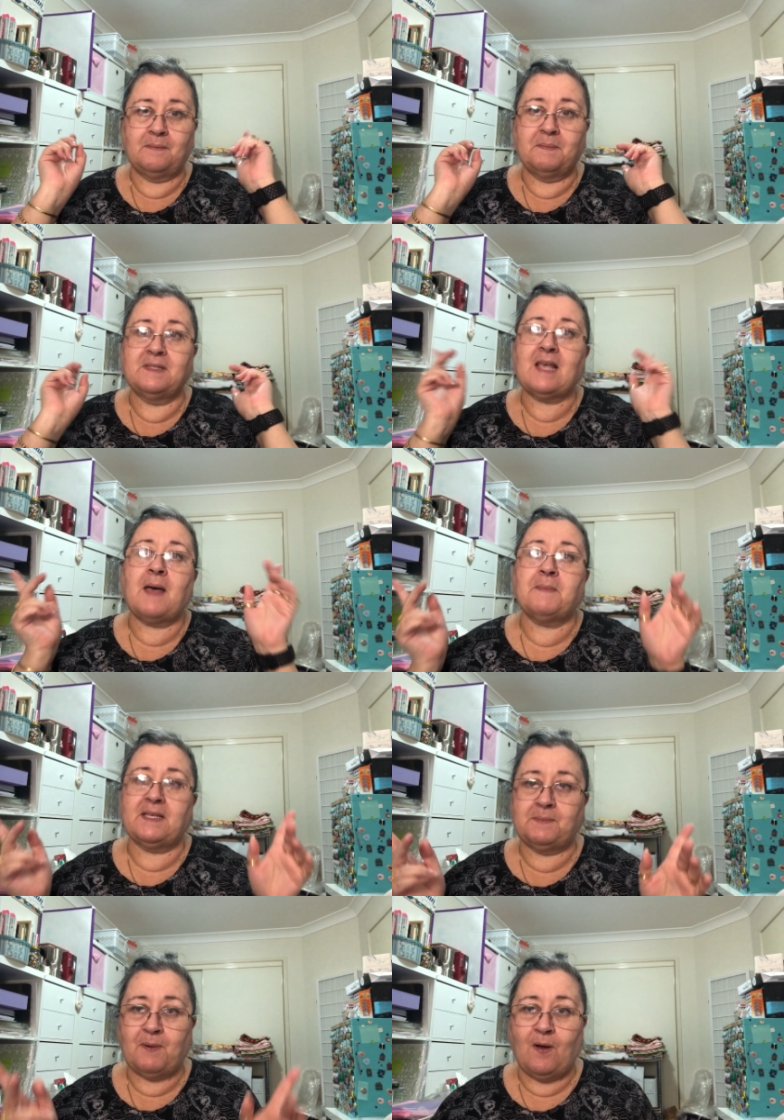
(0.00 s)
bizarre
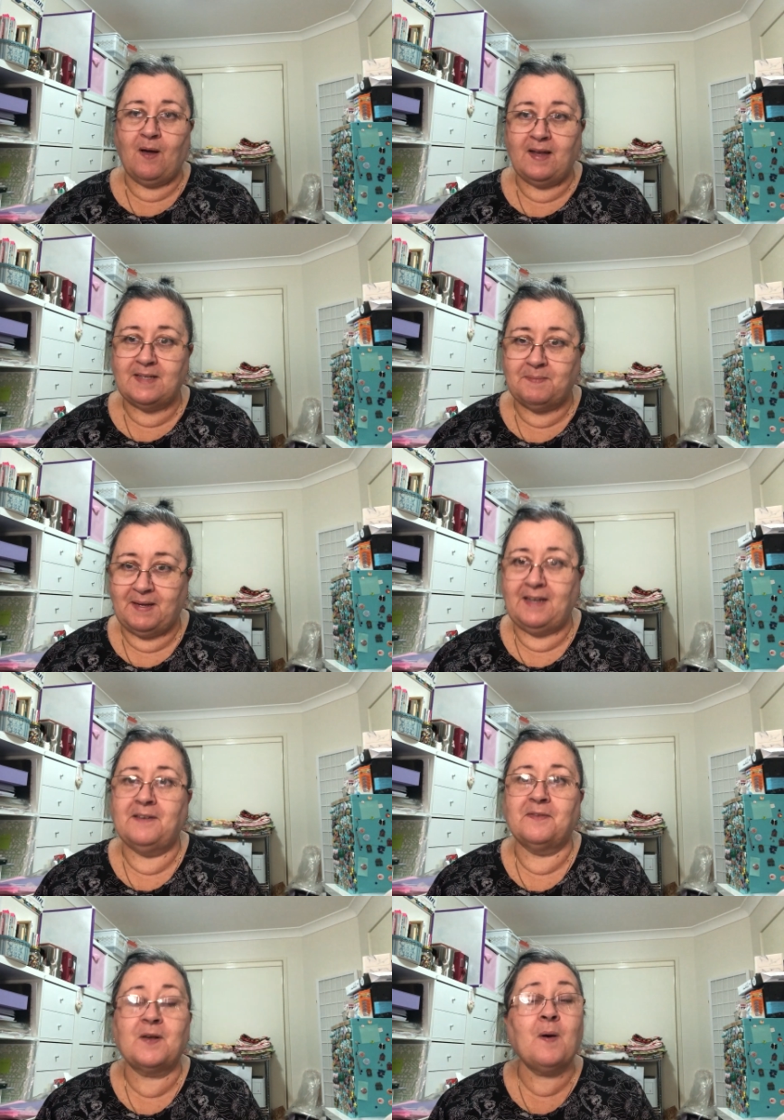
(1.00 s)
mess behind
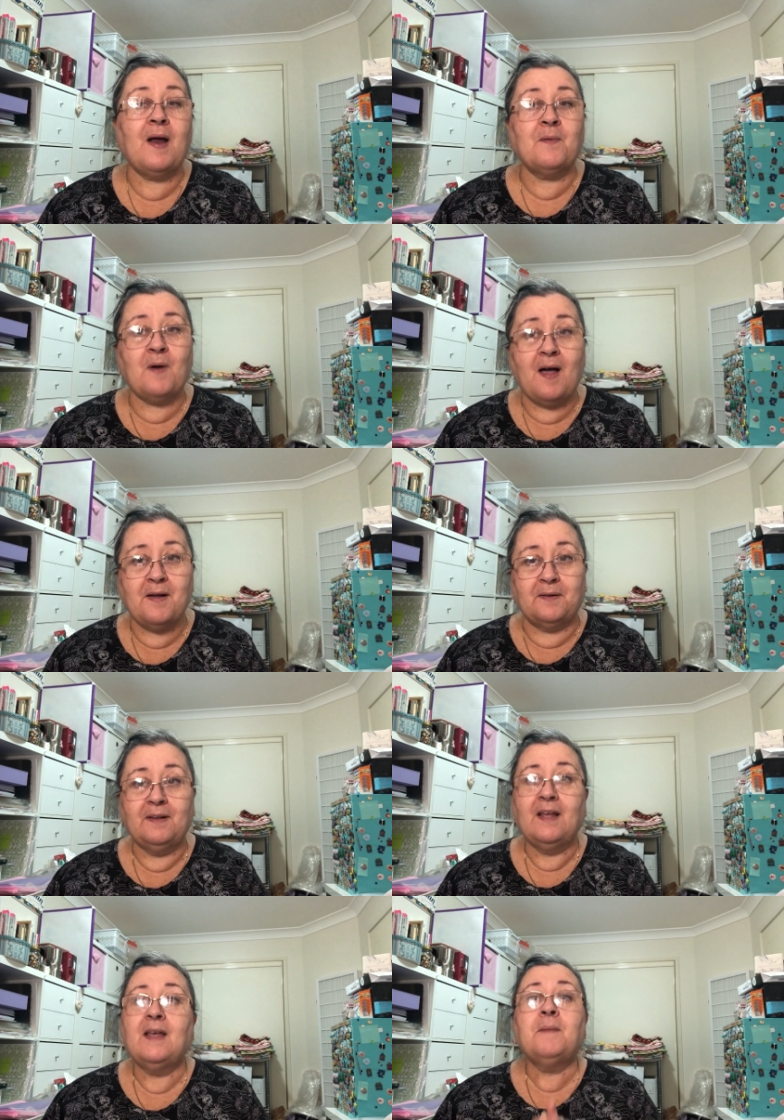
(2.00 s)
me for quite a
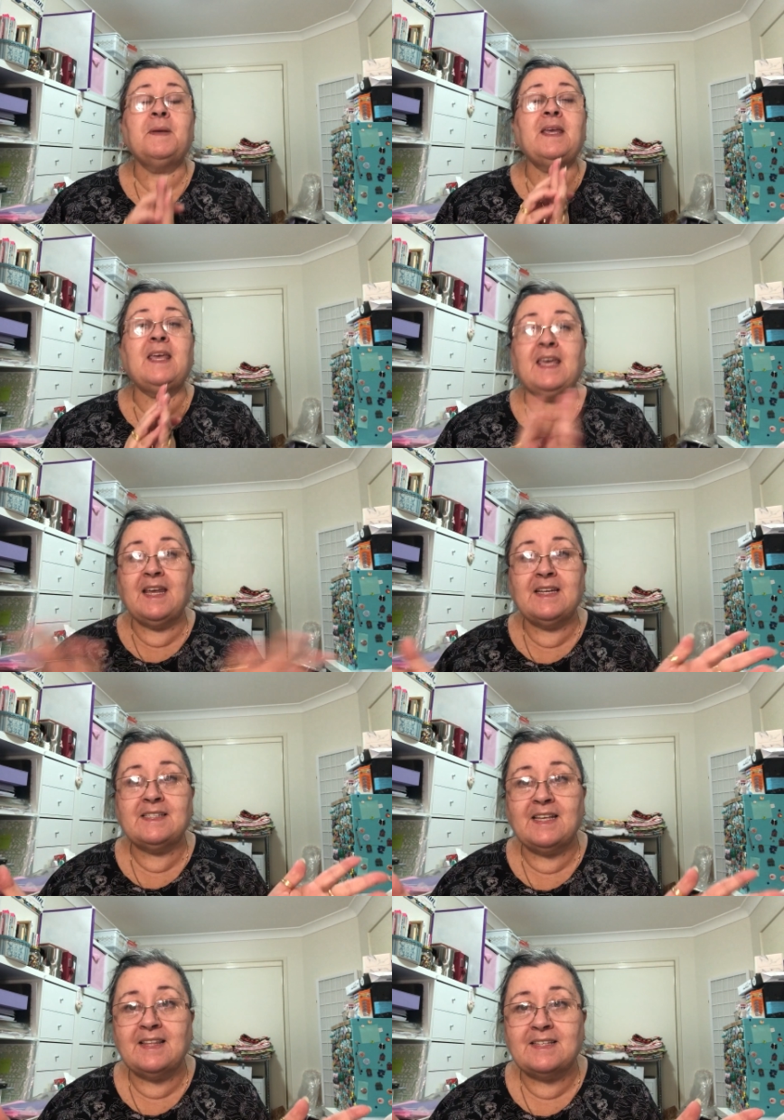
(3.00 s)
while, but you're here to
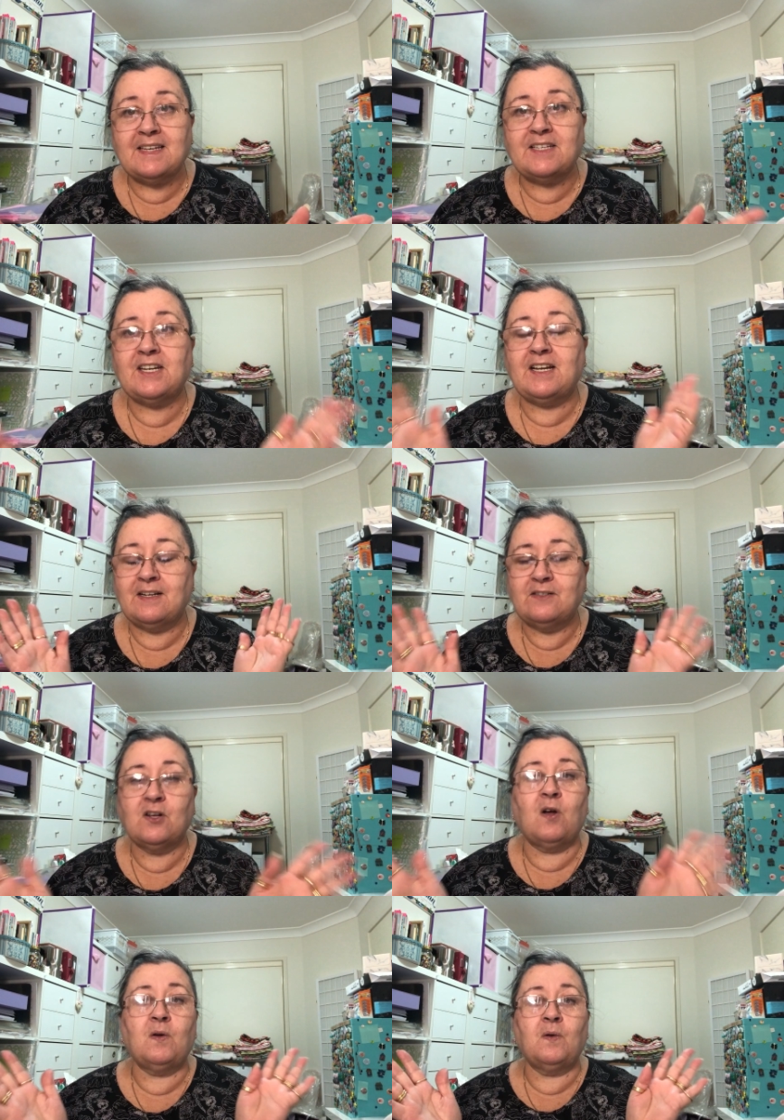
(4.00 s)
see the stitching,
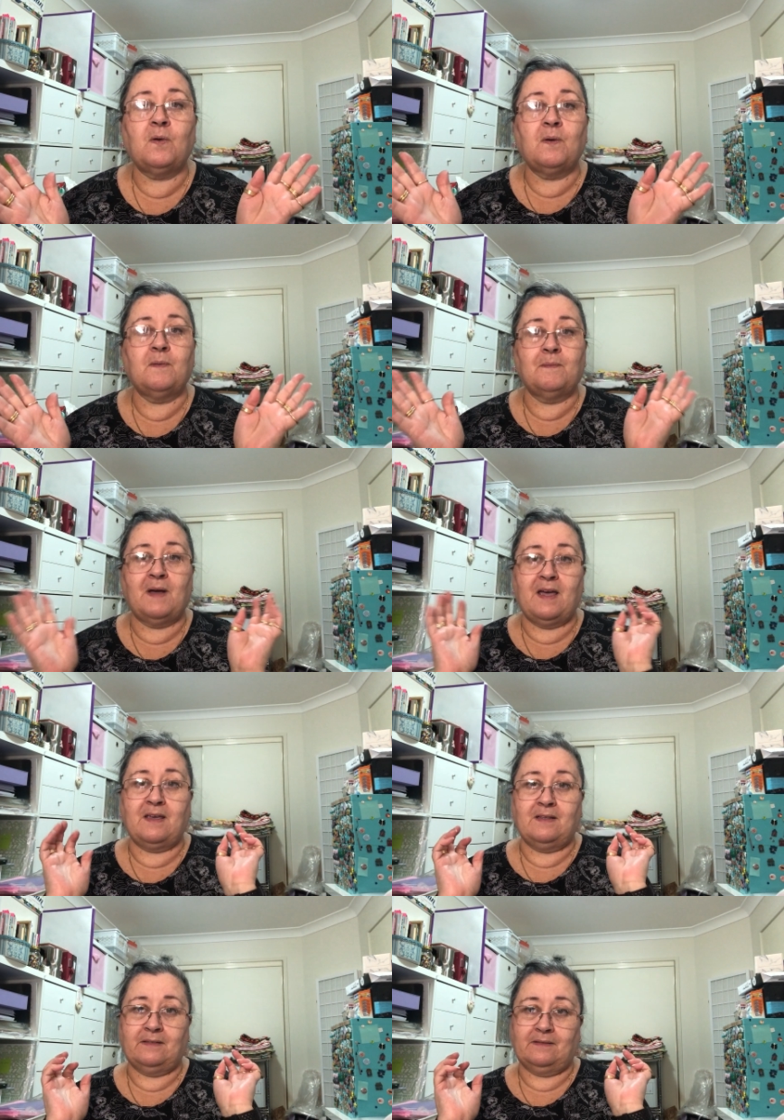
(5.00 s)
not
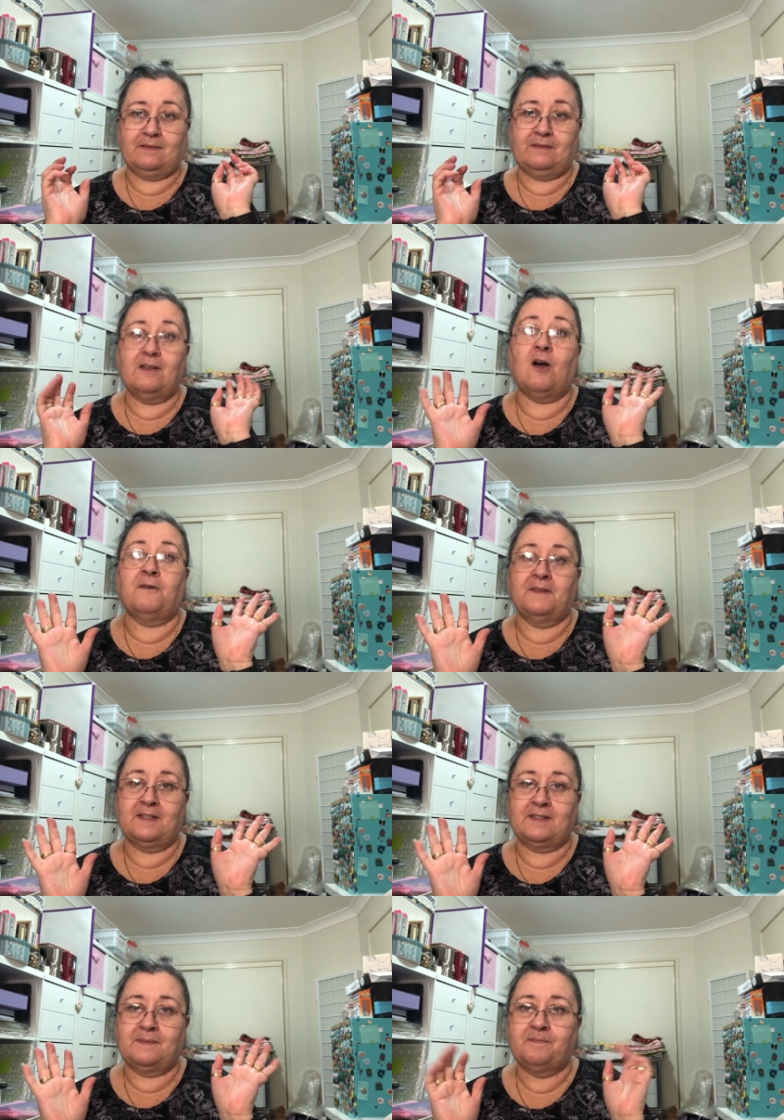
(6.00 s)
my
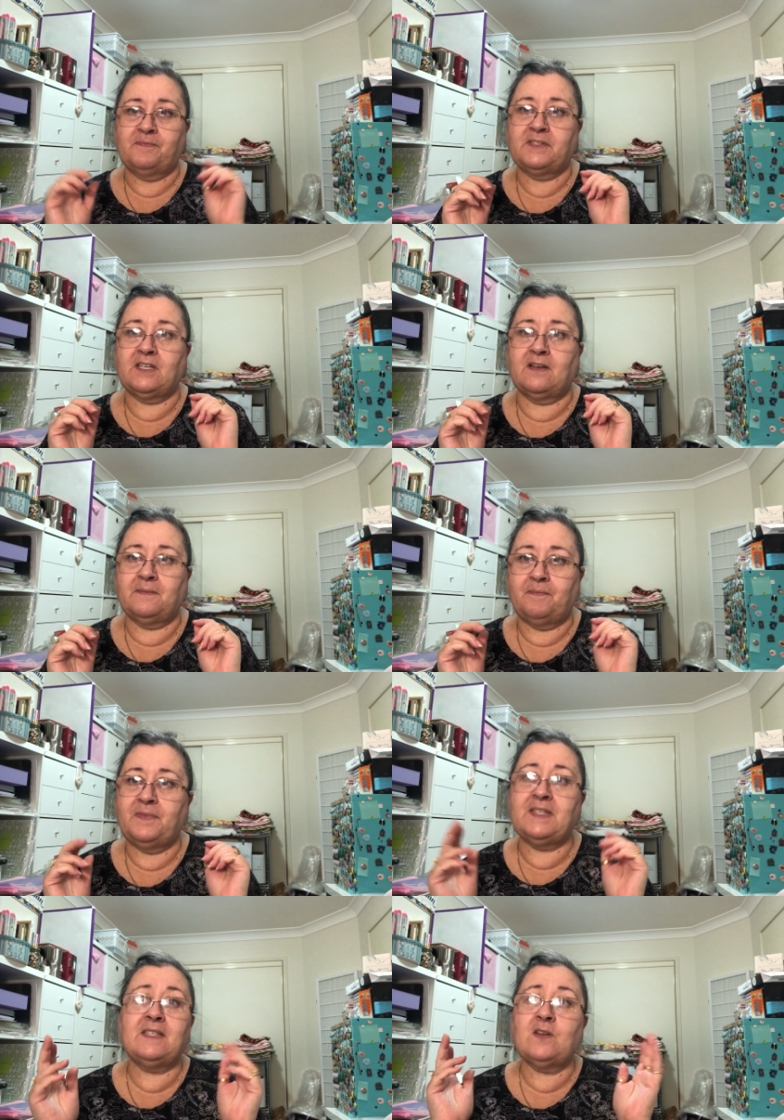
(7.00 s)
office. So
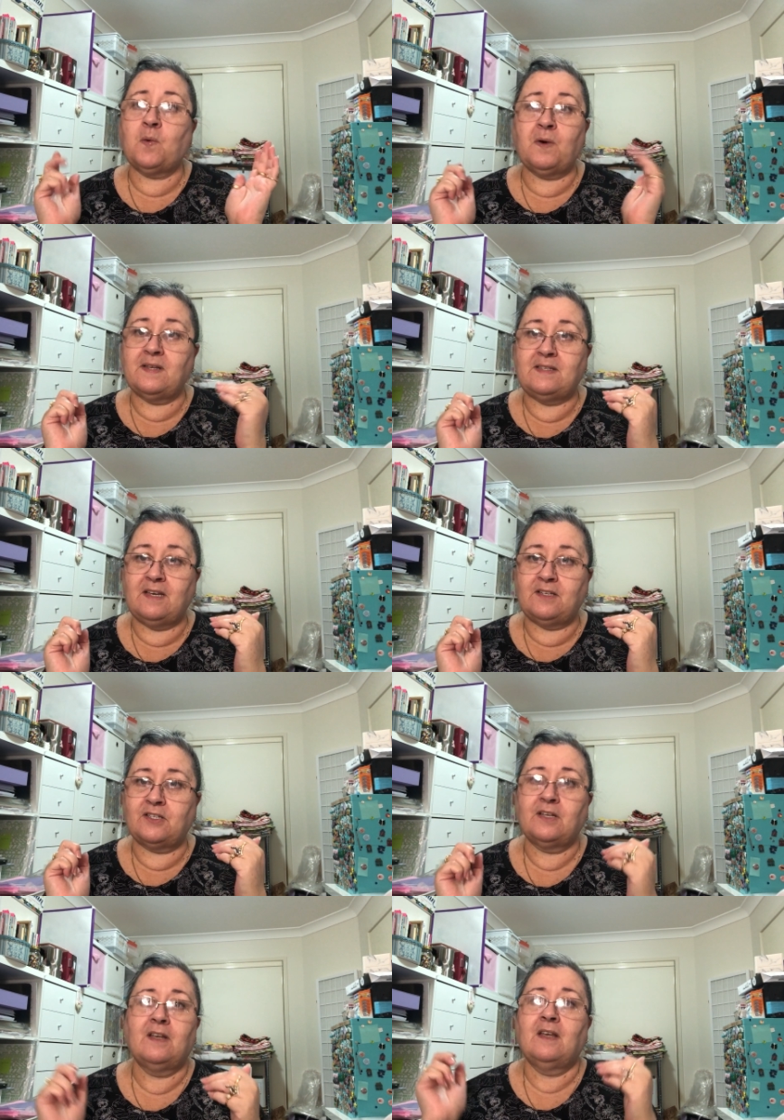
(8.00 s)
this is not where I stitch.